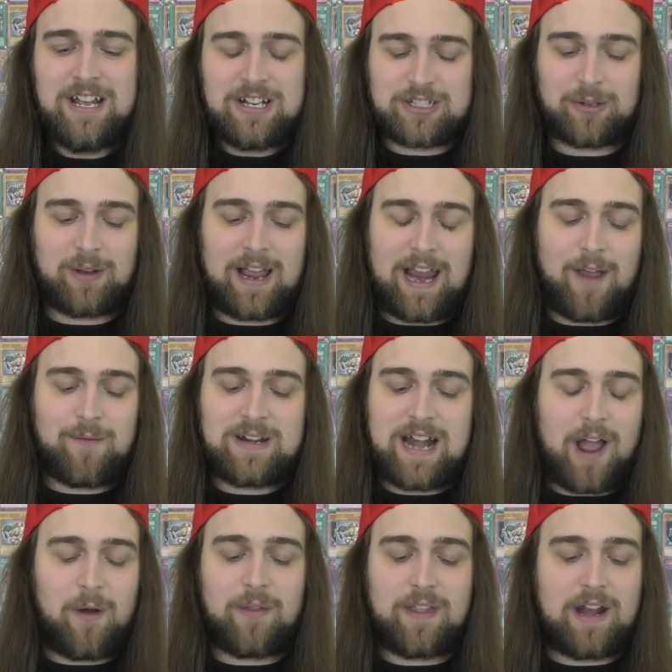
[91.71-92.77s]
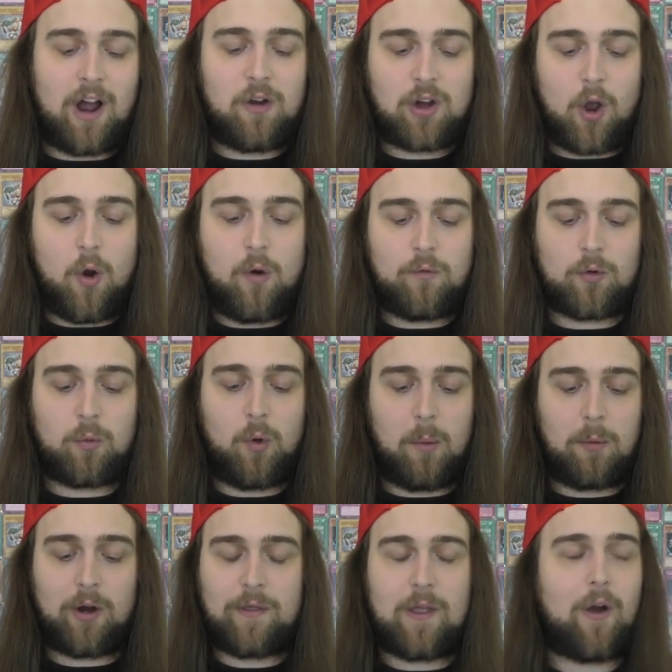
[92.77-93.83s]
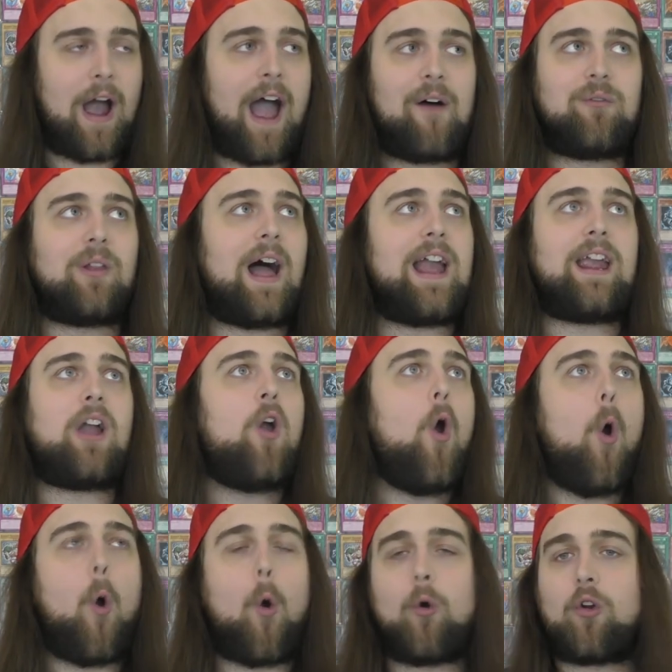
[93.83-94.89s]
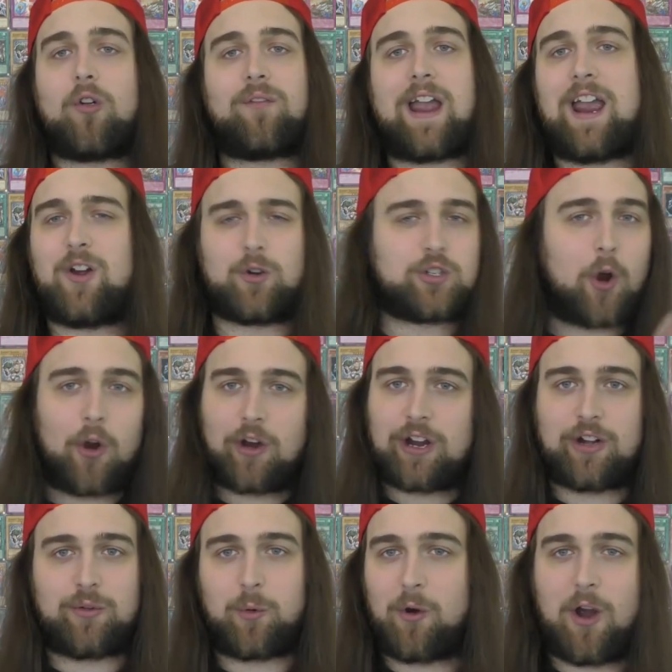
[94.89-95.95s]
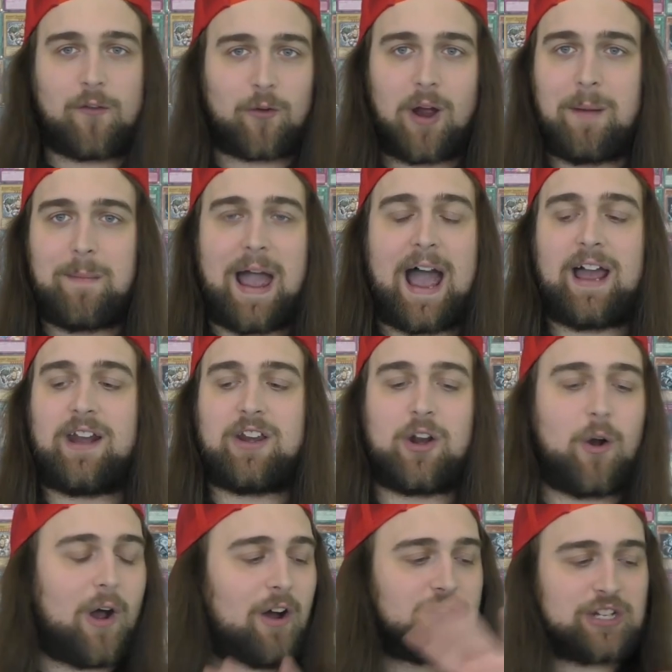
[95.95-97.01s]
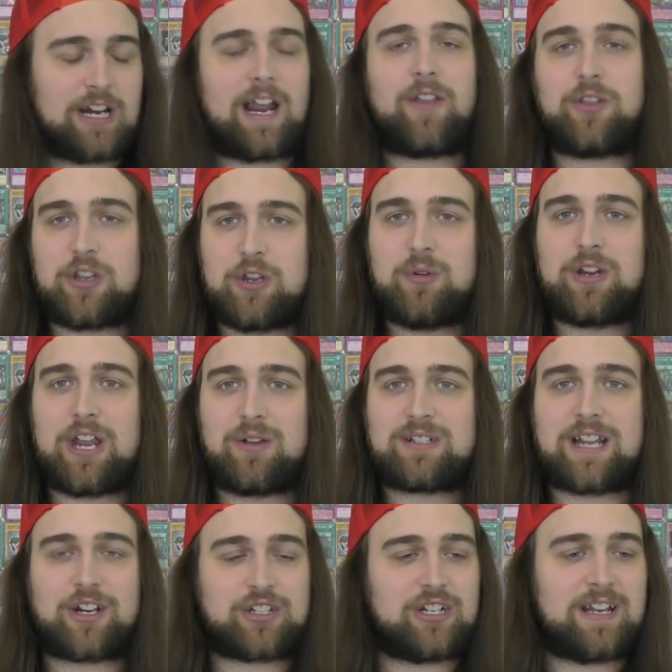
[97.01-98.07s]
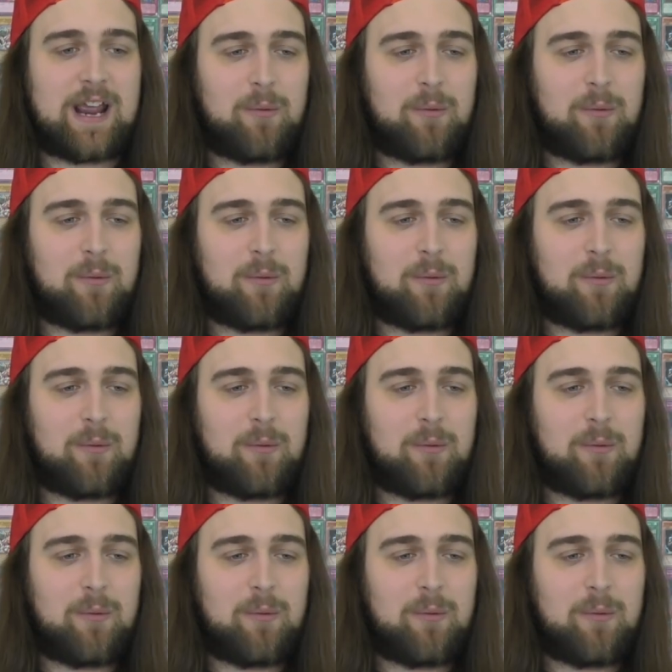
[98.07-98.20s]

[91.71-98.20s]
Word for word: So like every now and then I'll go over to Walmart and they'll have like Order of or Target or wherever I'm at and you know I'll check out the Yu-Gi-Oh section.